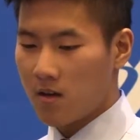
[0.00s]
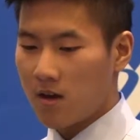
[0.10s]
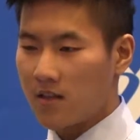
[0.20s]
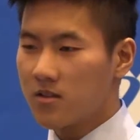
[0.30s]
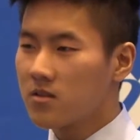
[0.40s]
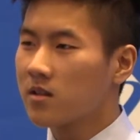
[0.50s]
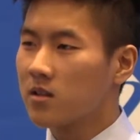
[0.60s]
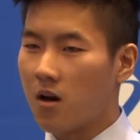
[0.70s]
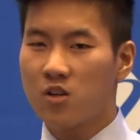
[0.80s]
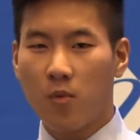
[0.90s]
And this is in
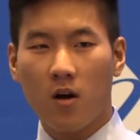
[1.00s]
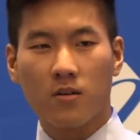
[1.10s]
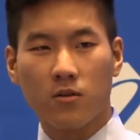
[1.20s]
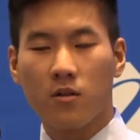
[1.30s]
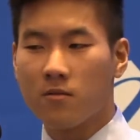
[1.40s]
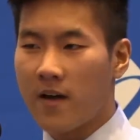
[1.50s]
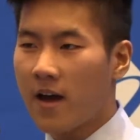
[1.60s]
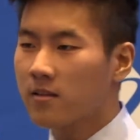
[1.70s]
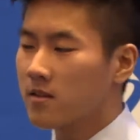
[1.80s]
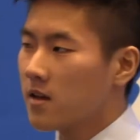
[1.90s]
large part due to the
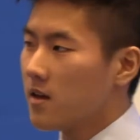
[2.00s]
fact